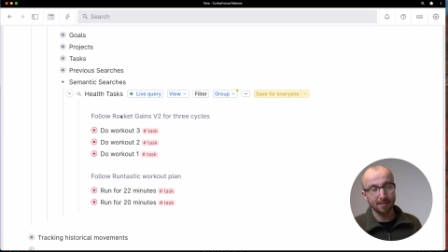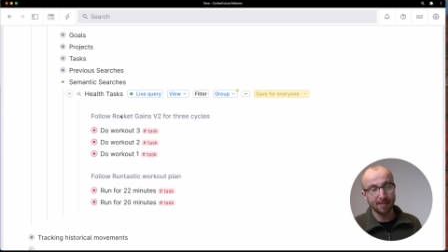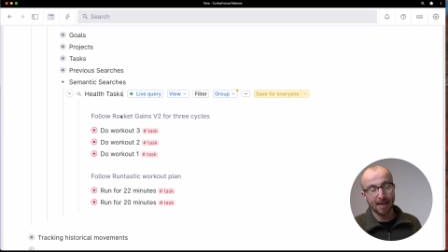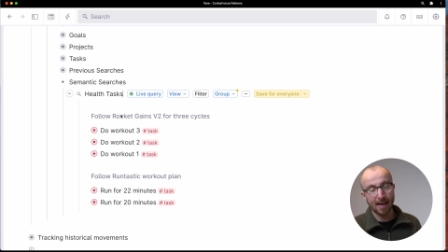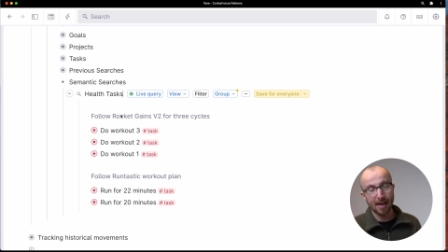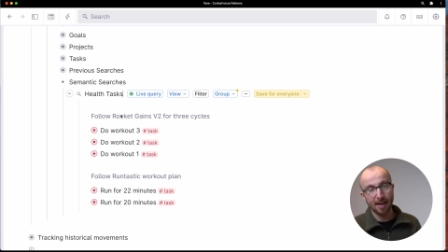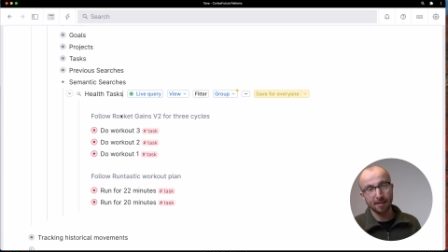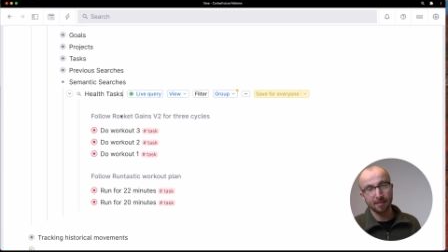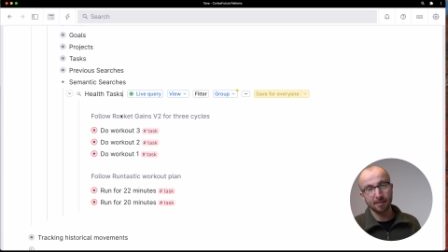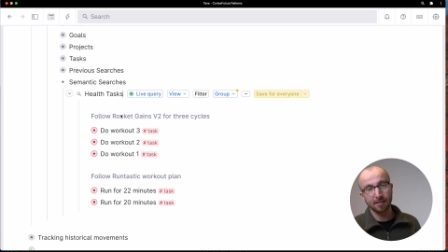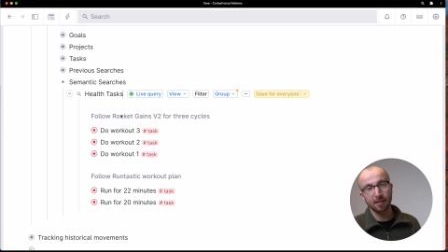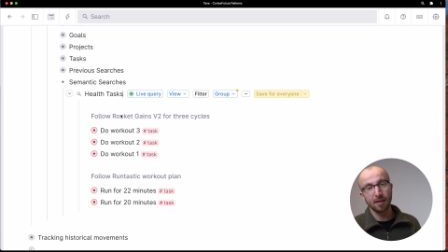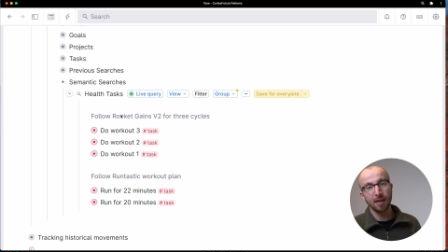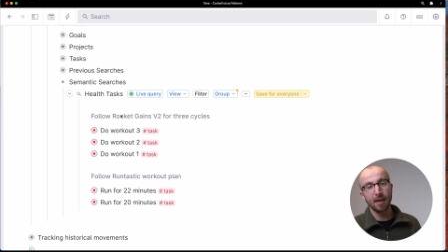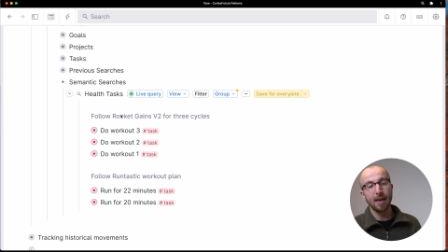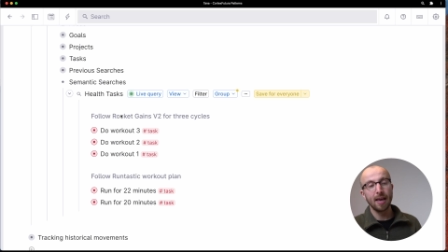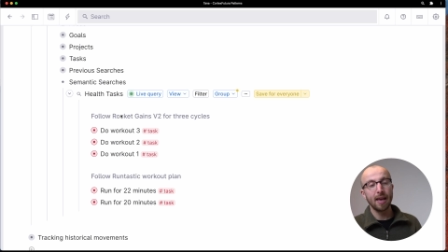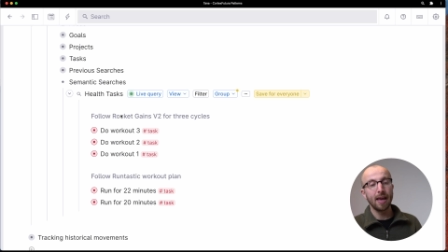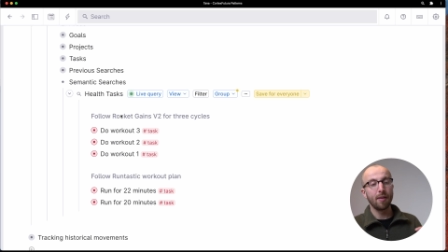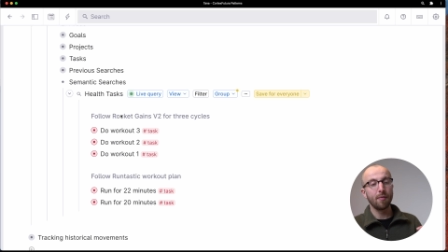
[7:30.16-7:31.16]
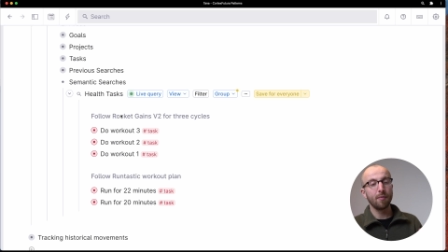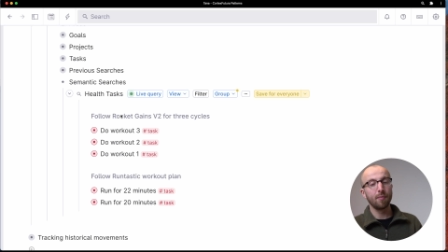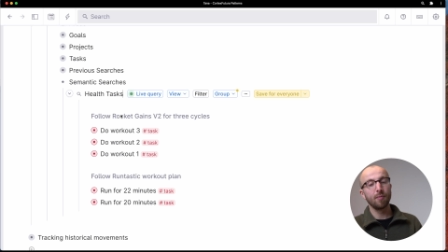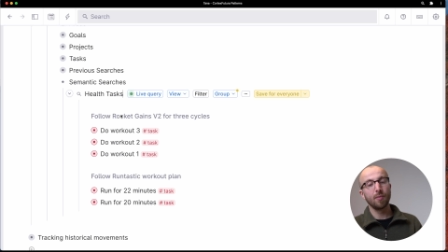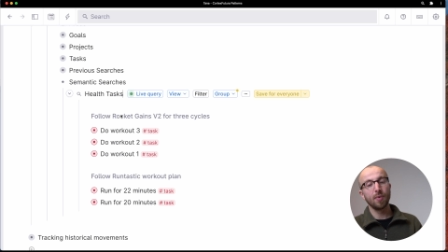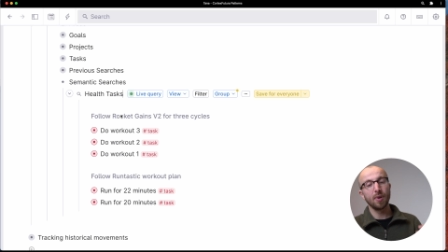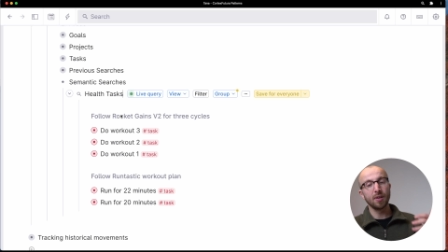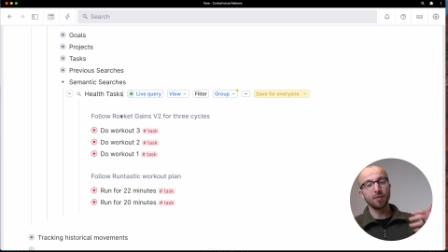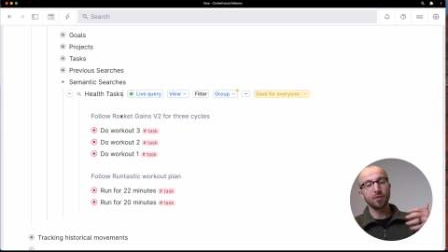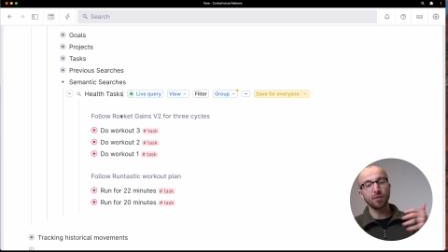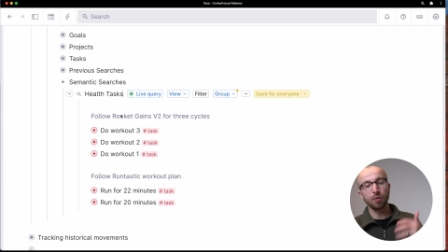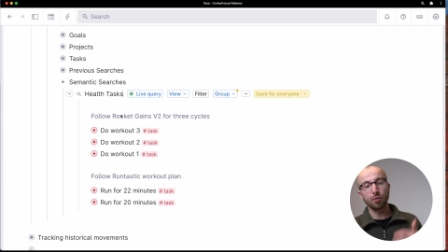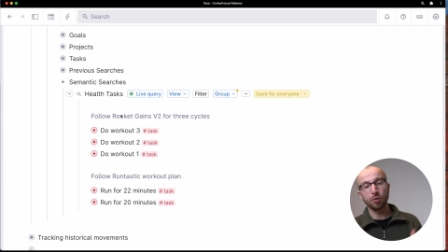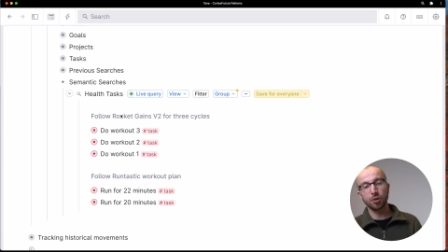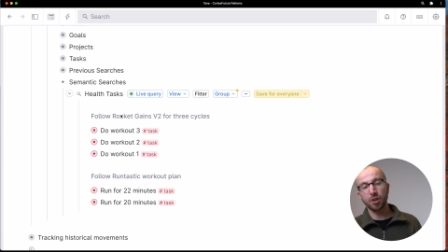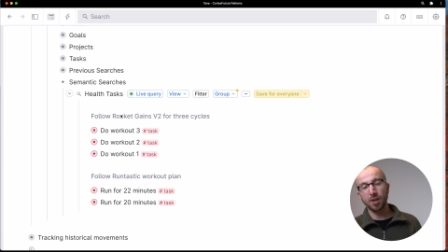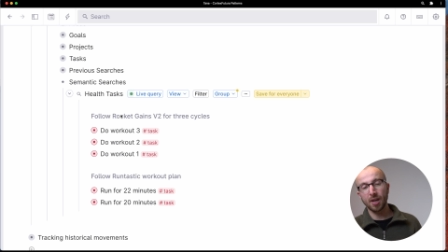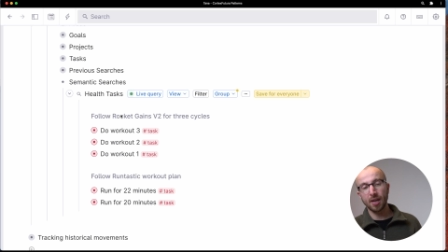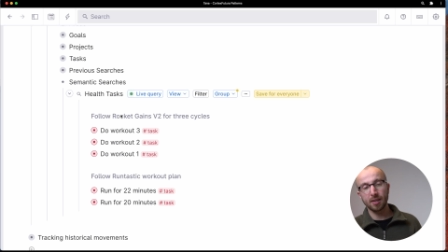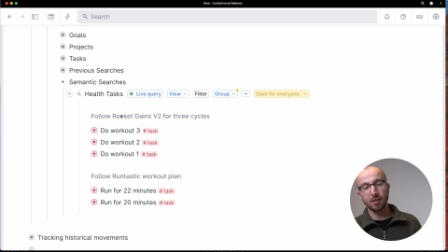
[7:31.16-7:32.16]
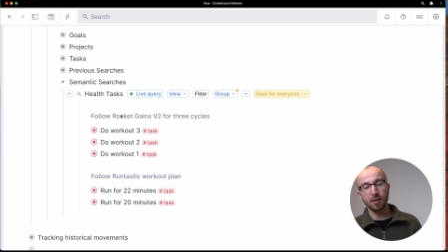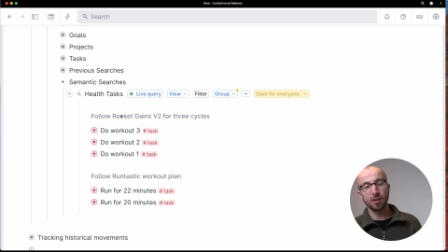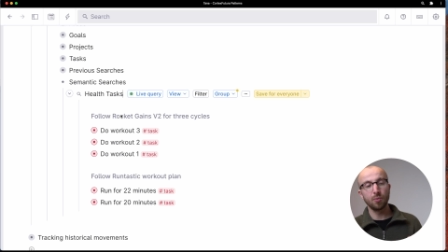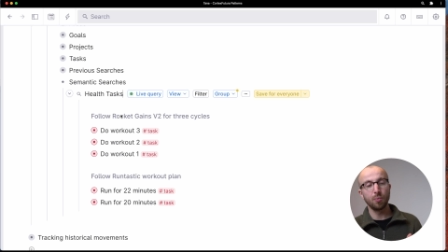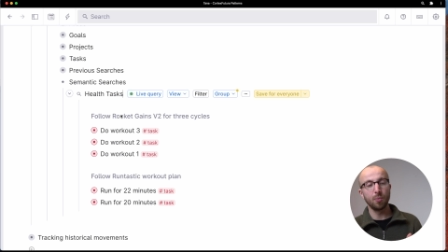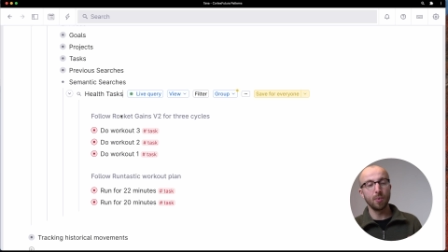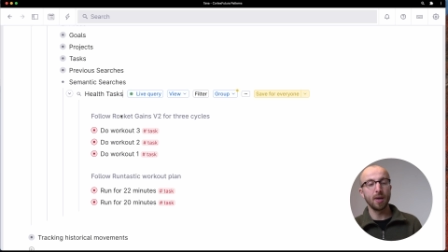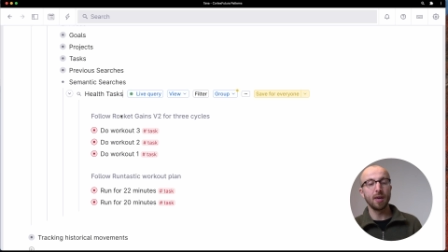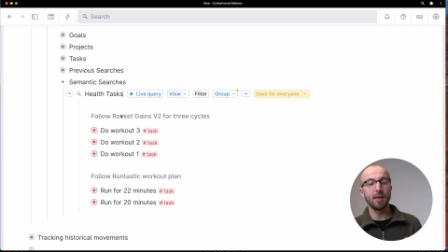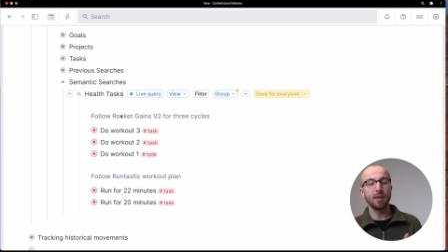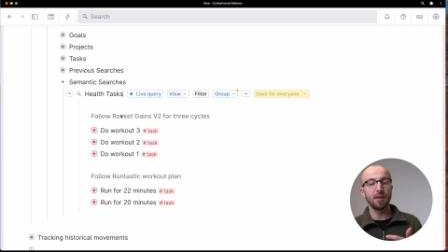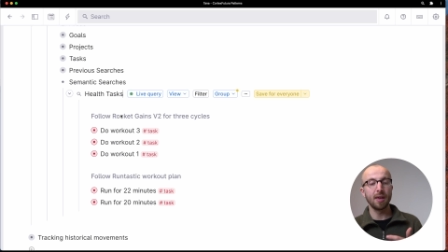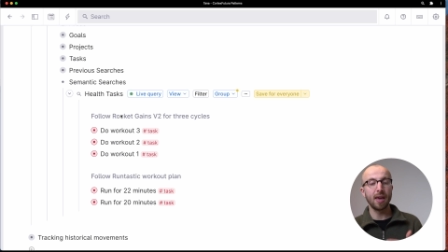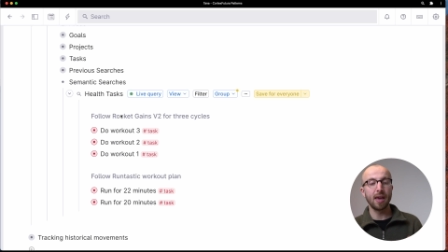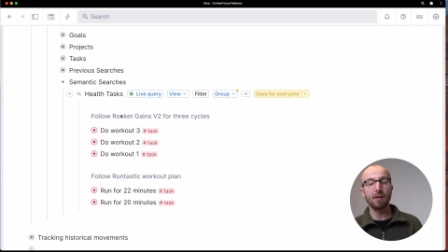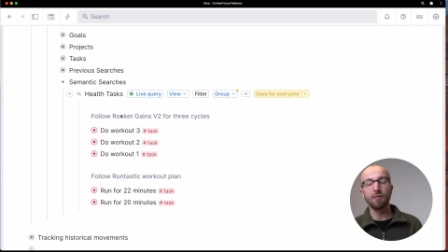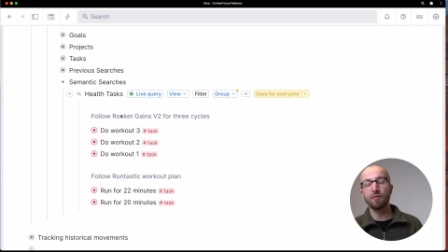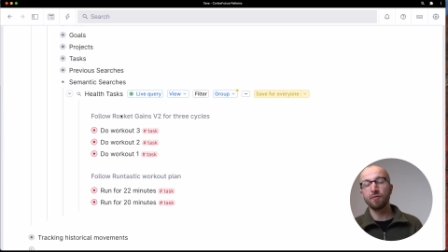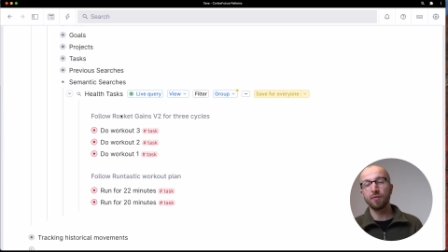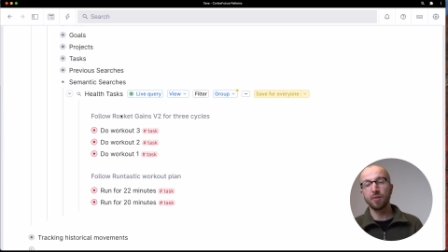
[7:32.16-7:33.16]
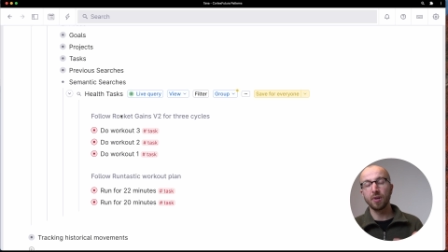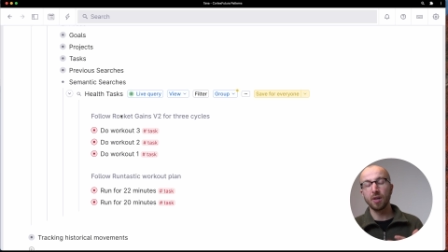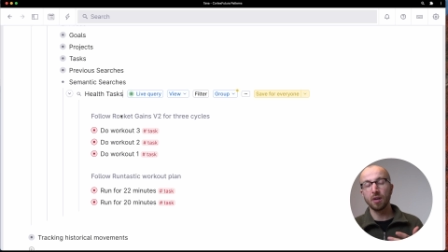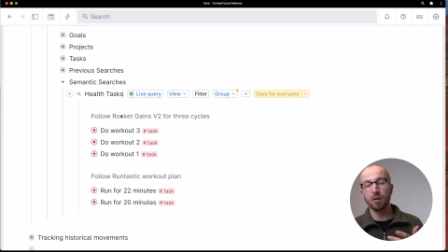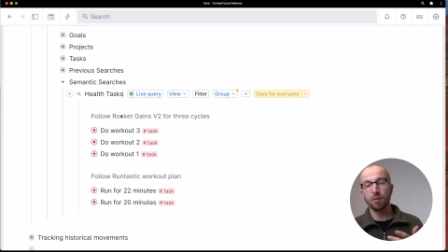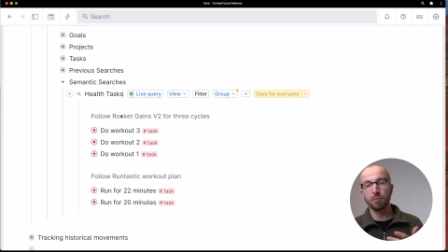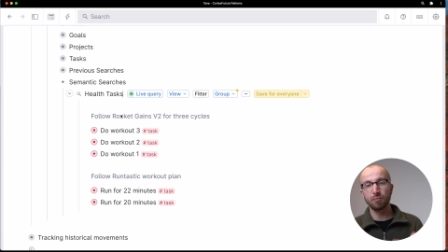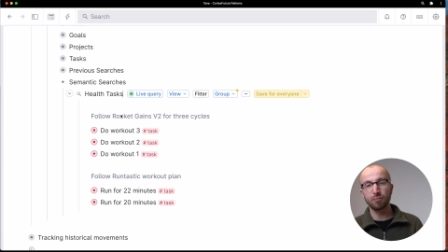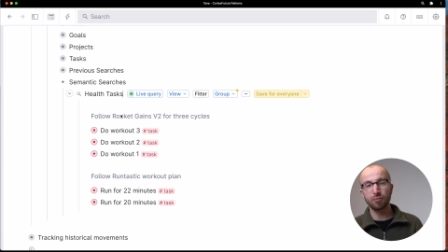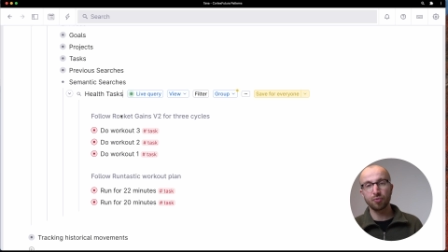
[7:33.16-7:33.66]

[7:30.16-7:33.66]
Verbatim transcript: task associated with every